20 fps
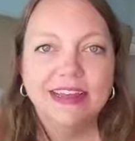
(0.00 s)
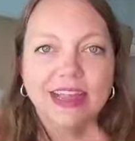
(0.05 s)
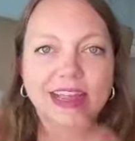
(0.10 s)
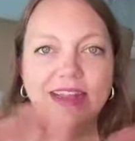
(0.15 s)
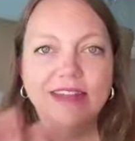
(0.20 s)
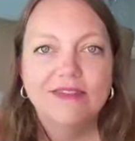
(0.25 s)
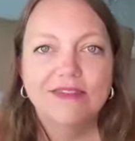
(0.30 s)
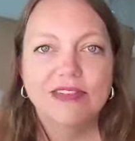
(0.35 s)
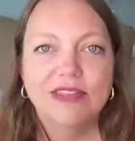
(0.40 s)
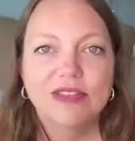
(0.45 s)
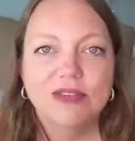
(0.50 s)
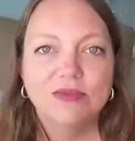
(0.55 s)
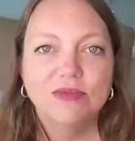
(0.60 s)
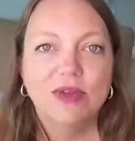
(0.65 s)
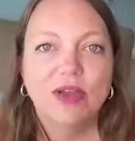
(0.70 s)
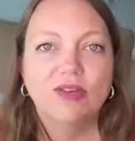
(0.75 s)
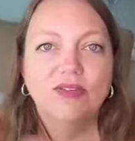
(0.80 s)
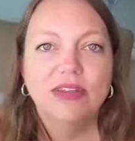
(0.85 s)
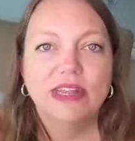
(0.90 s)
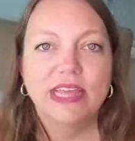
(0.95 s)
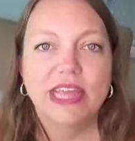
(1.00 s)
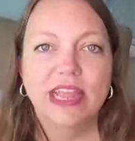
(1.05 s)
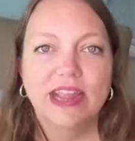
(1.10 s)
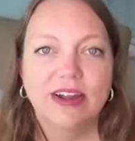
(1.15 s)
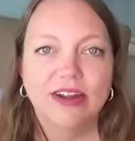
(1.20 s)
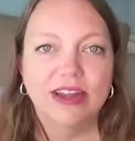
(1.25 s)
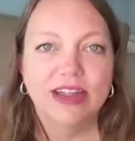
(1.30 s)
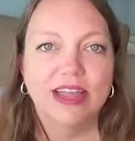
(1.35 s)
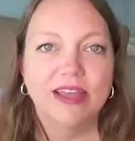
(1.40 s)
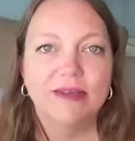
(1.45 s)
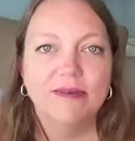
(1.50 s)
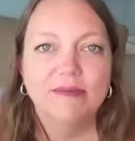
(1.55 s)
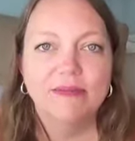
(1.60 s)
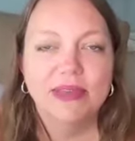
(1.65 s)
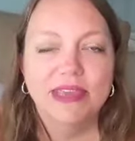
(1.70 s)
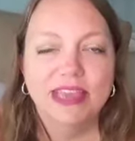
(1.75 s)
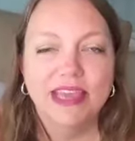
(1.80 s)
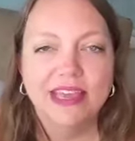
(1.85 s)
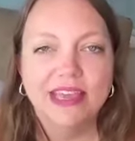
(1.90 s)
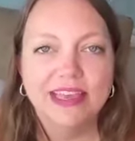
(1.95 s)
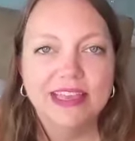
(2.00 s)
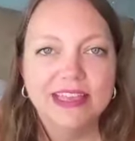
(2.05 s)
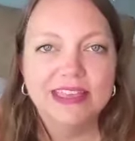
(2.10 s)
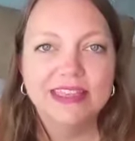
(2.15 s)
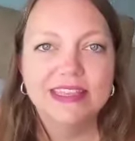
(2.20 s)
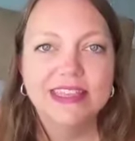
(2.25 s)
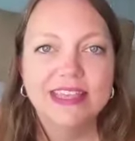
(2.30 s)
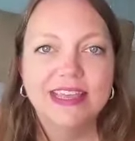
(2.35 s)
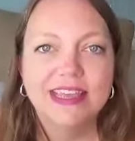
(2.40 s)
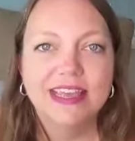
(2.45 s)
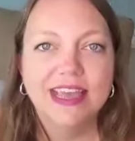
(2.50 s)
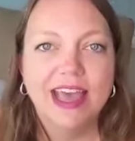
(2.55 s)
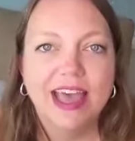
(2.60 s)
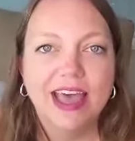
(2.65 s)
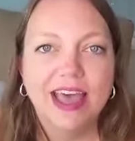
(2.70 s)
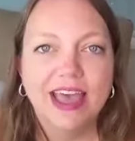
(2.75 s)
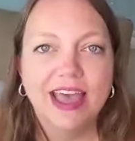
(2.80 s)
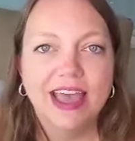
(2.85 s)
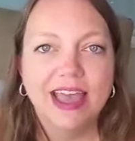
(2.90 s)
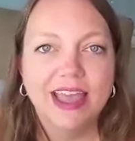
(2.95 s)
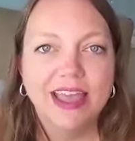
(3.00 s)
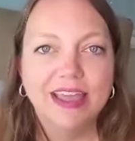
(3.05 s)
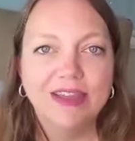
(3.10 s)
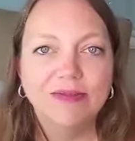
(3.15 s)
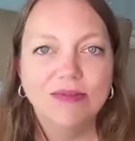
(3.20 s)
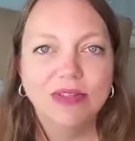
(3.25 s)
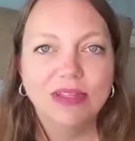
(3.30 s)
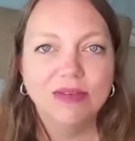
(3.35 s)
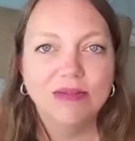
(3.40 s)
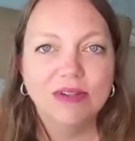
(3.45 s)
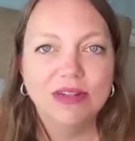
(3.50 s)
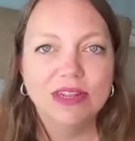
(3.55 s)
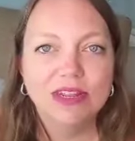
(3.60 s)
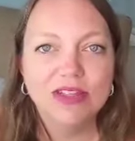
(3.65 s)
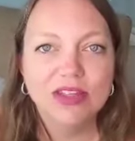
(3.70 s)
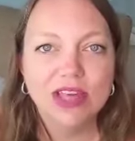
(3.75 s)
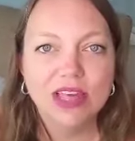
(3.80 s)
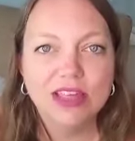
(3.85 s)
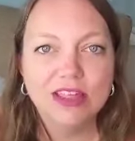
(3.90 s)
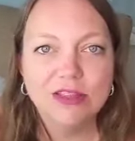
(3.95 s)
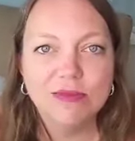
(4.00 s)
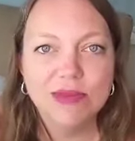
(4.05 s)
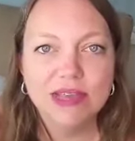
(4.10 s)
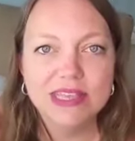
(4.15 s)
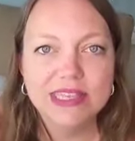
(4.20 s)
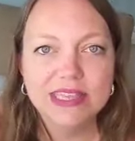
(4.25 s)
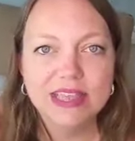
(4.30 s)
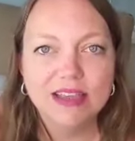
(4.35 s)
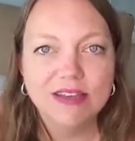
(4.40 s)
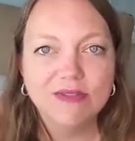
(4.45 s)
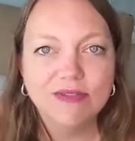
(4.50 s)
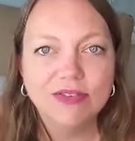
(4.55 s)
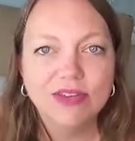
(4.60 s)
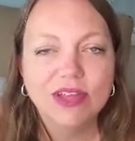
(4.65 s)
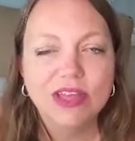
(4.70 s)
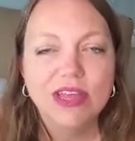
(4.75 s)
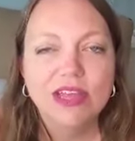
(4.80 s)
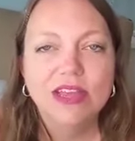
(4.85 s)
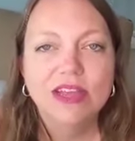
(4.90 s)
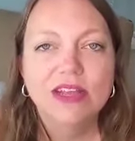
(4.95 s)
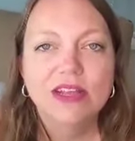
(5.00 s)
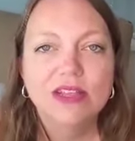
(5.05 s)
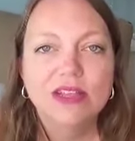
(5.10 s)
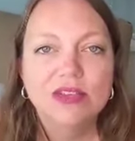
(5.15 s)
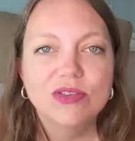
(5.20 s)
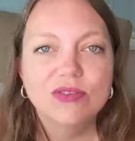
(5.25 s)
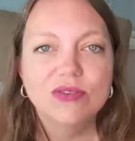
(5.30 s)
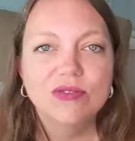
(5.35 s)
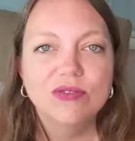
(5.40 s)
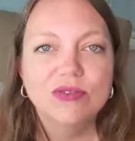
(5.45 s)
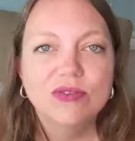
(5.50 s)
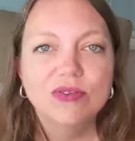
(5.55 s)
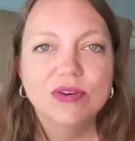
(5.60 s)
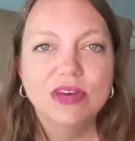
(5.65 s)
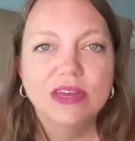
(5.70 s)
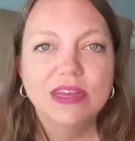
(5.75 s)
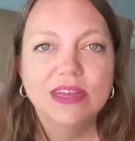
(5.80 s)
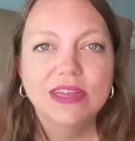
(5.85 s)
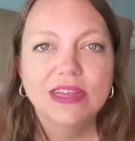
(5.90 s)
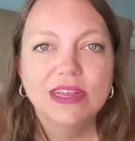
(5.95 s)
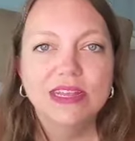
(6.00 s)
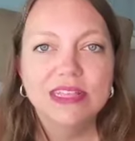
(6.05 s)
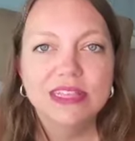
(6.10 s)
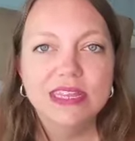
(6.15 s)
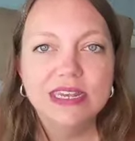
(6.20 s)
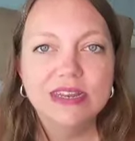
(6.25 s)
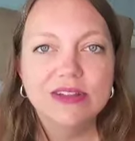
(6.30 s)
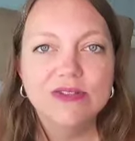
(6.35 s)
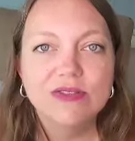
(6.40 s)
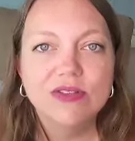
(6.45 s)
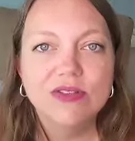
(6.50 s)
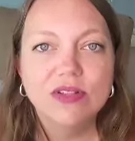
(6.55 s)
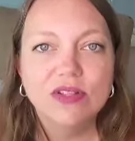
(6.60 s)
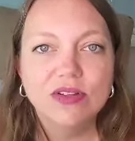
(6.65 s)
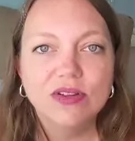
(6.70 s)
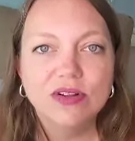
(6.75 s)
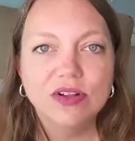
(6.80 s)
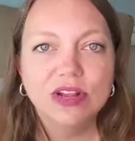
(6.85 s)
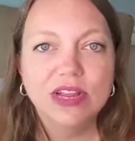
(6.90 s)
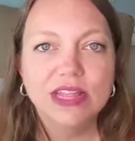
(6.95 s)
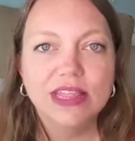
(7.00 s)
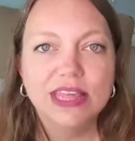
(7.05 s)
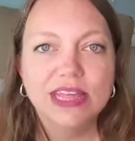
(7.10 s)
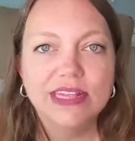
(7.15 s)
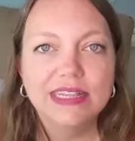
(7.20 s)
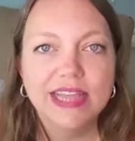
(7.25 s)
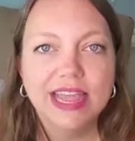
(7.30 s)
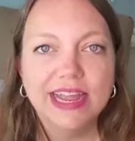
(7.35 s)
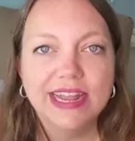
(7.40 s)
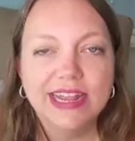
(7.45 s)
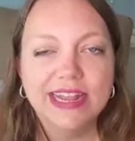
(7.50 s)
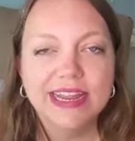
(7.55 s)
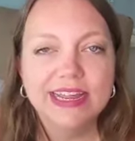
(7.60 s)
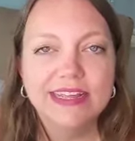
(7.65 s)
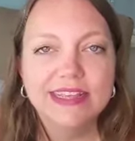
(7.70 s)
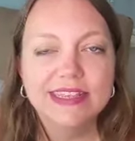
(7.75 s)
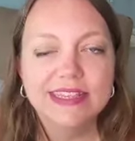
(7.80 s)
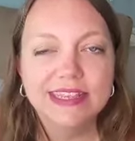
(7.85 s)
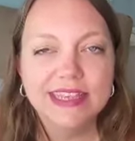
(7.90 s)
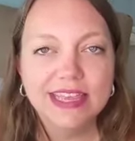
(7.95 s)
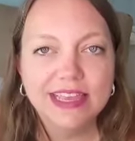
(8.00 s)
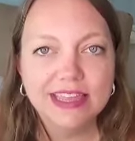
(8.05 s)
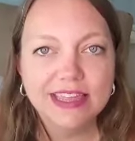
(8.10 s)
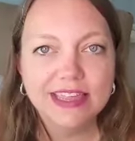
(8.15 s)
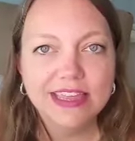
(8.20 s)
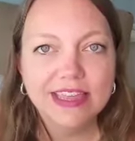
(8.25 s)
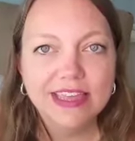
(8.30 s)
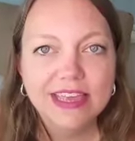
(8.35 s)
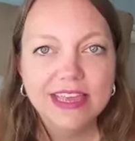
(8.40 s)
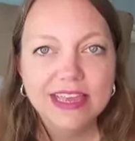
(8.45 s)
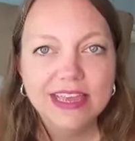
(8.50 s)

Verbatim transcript: kind of the surrounding area because I really want to challenge myself to continue to learn that tidying skill.